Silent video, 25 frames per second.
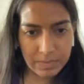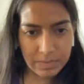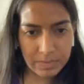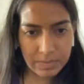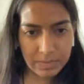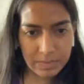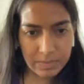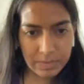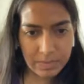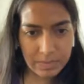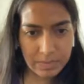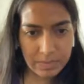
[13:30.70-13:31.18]

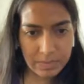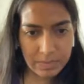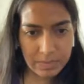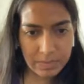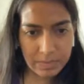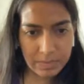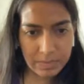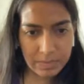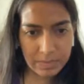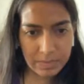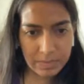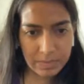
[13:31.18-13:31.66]

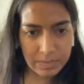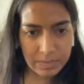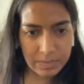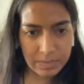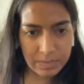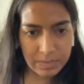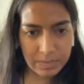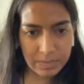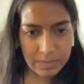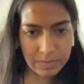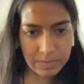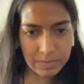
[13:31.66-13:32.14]

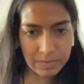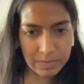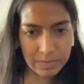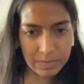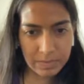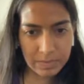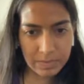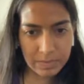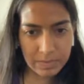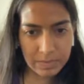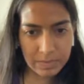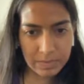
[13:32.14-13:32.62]

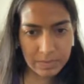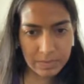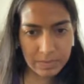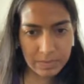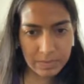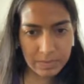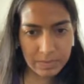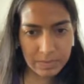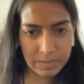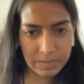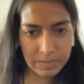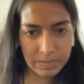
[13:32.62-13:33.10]

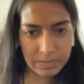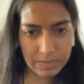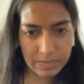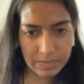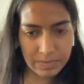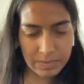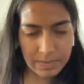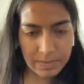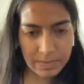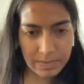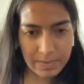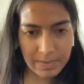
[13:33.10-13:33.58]

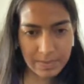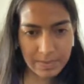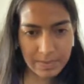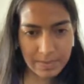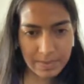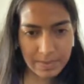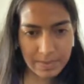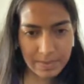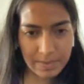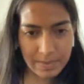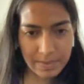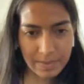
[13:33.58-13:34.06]

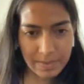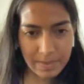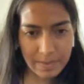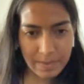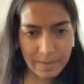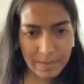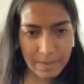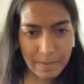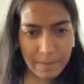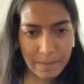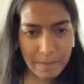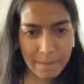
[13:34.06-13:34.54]

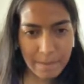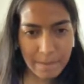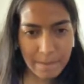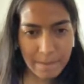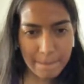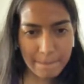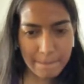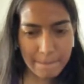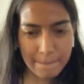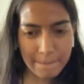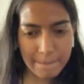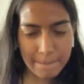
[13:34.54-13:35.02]

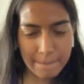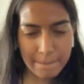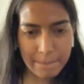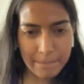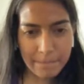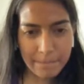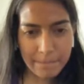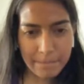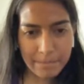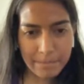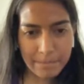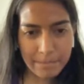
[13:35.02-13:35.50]

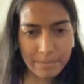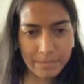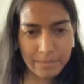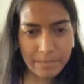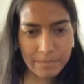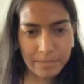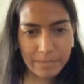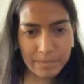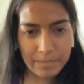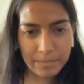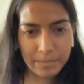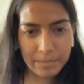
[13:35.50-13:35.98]

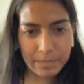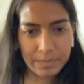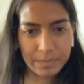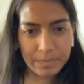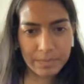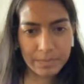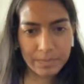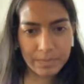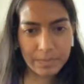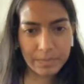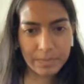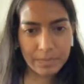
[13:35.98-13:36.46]

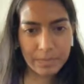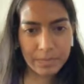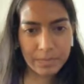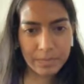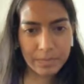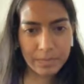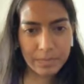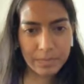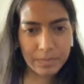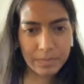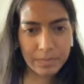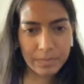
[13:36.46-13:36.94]

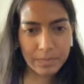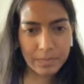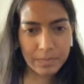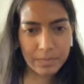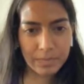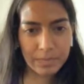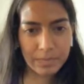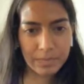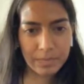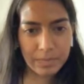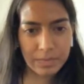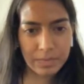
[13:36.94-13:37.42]

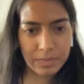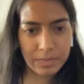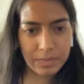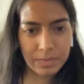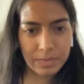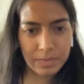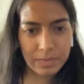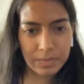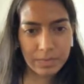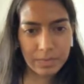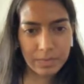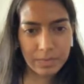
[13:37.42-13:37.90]

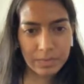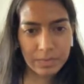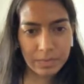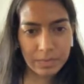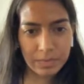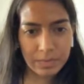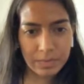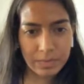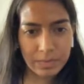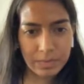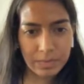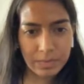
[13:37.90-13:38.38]

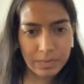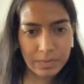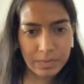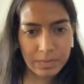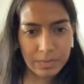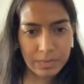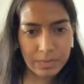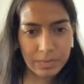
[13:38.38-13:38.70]
The person shown says nothing.